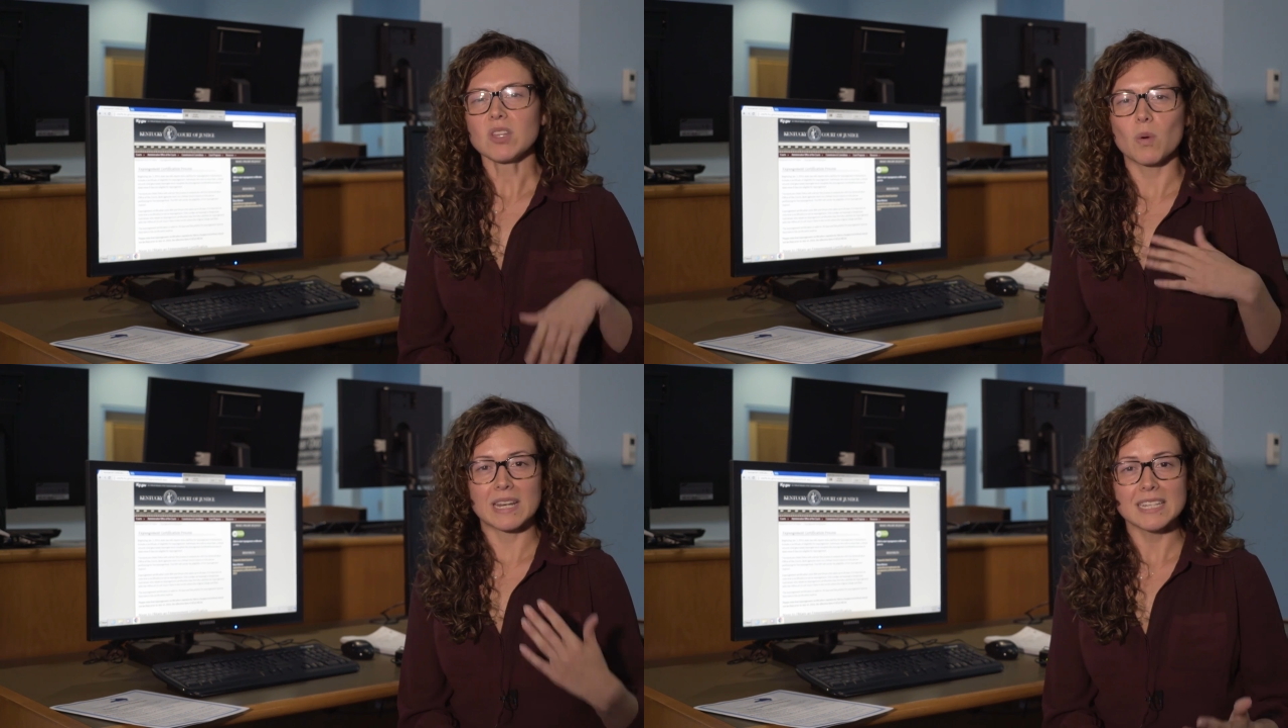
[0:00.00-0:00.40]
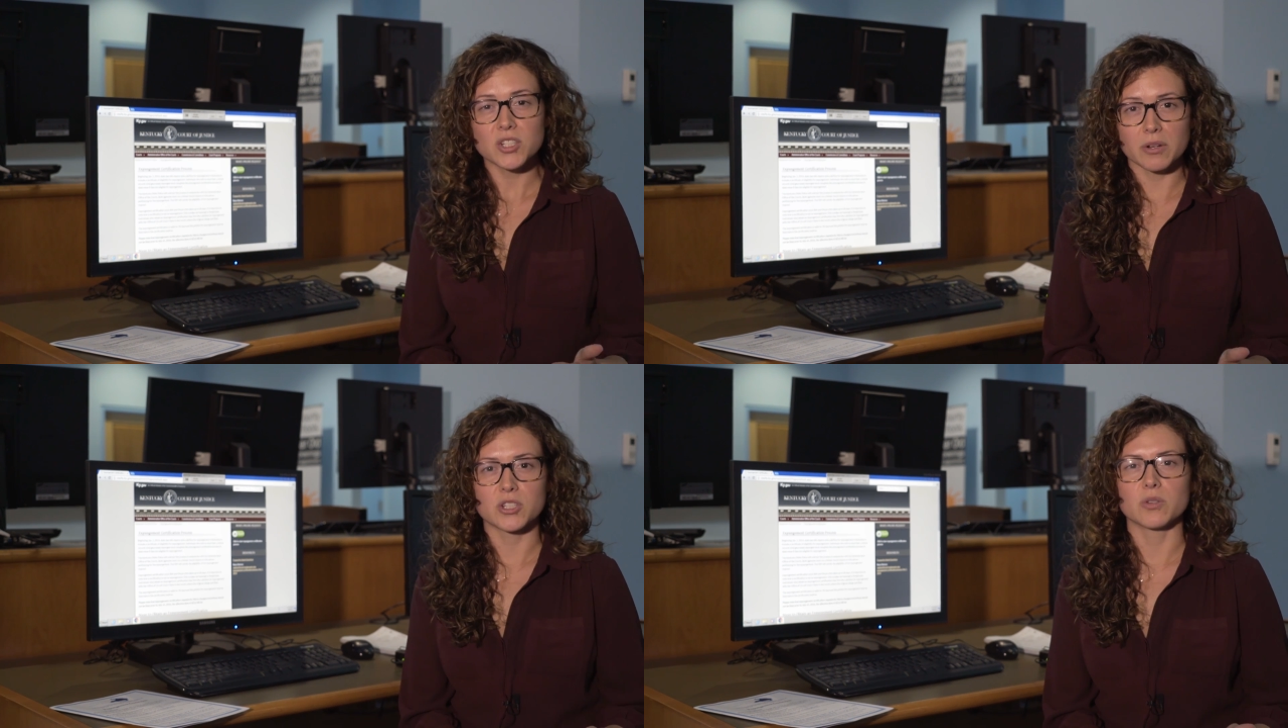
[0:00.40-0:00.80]
What he
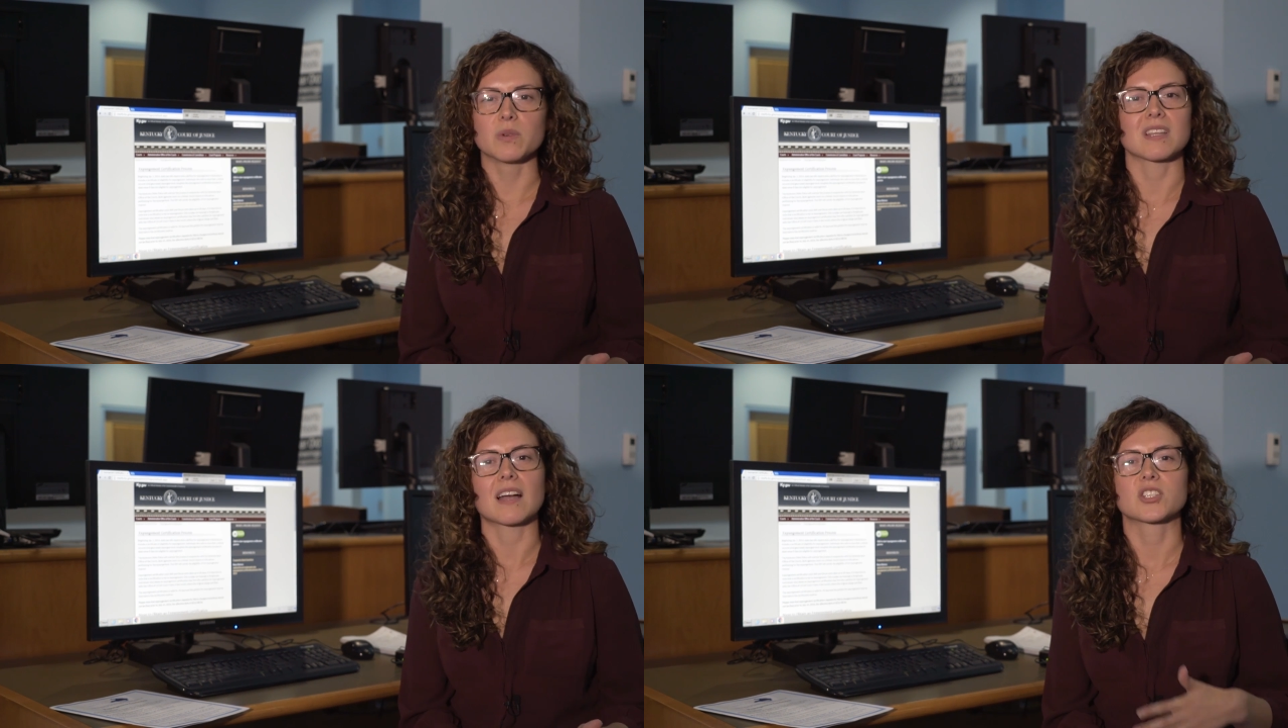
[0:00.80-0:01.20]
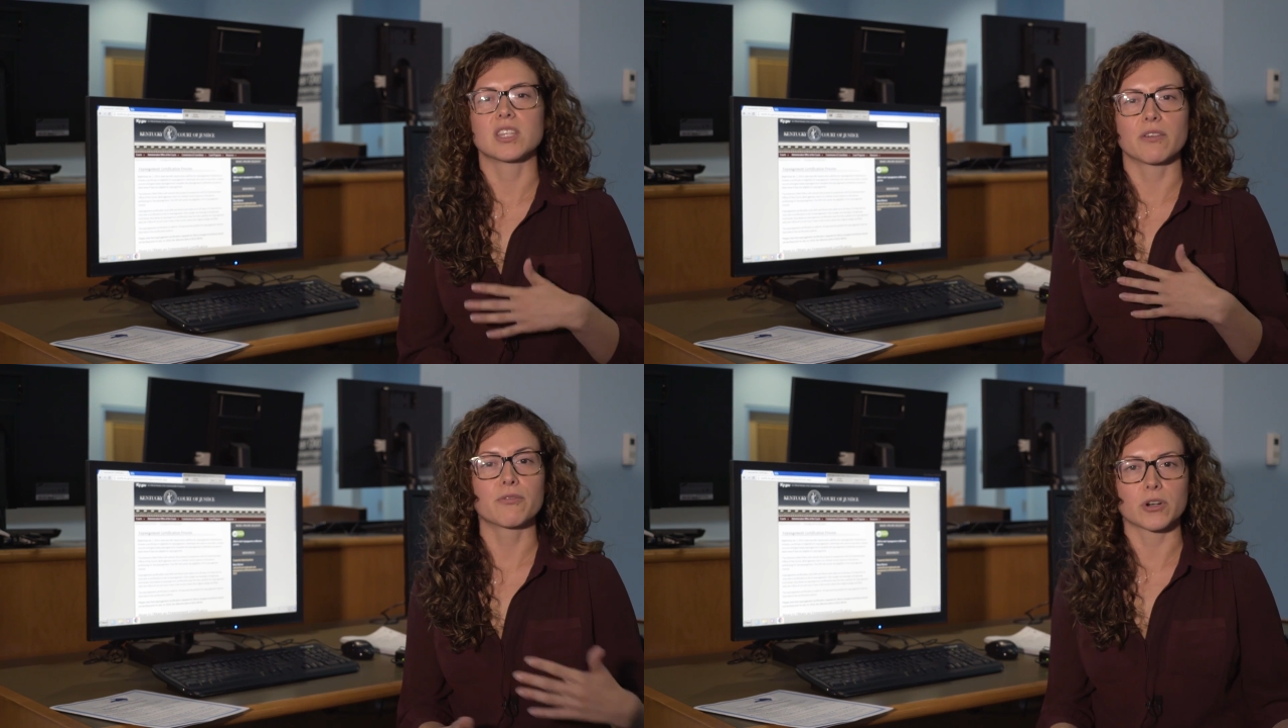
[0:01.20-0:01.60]
showed you was actually
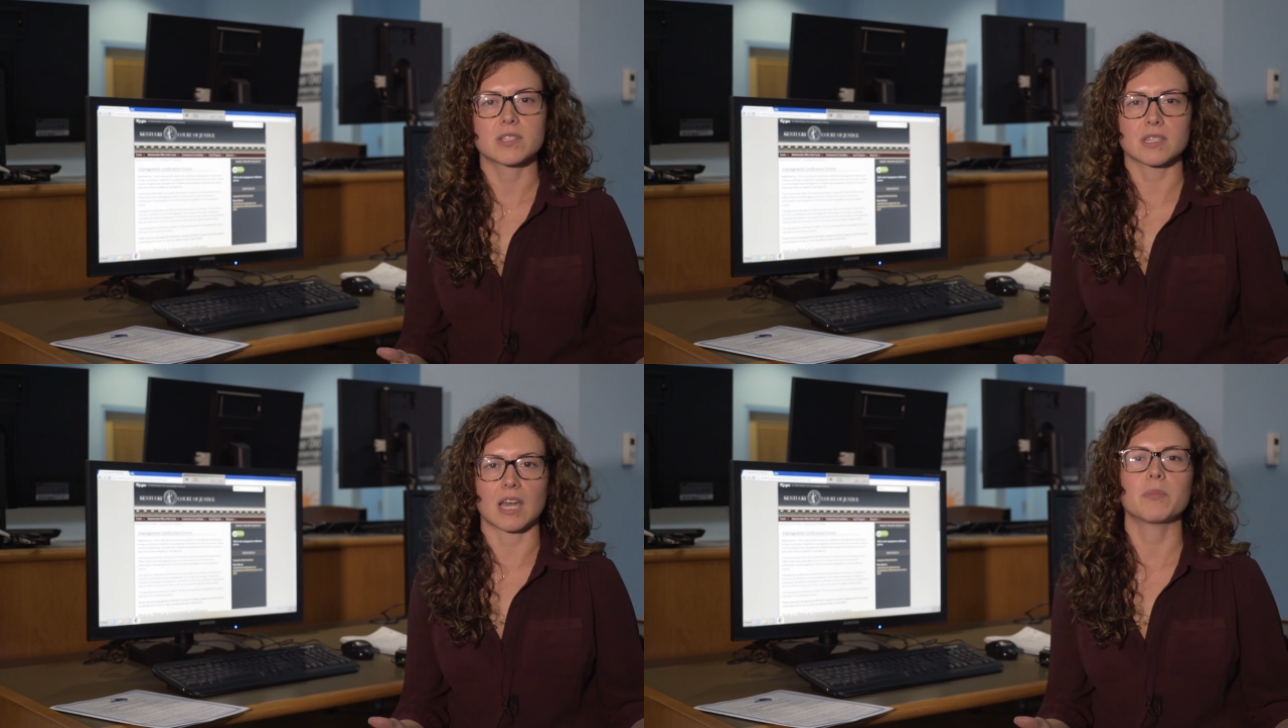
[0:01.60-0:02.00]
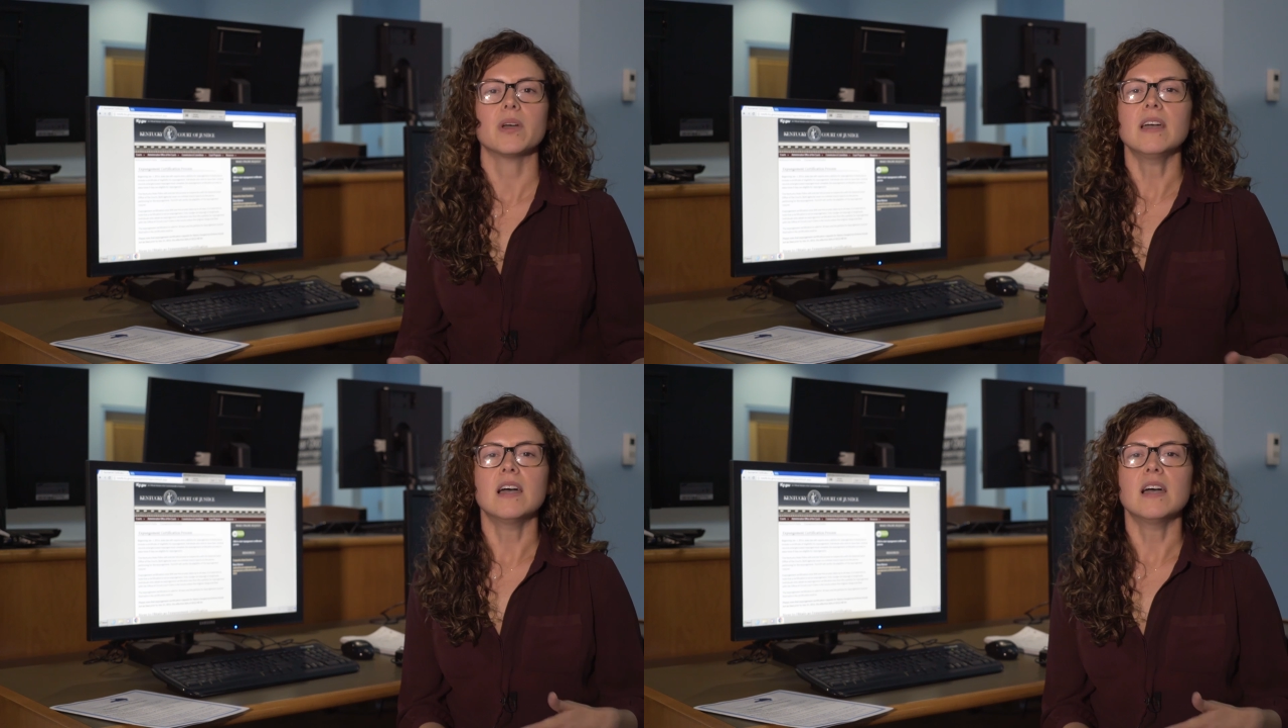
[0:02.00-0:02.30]
the first step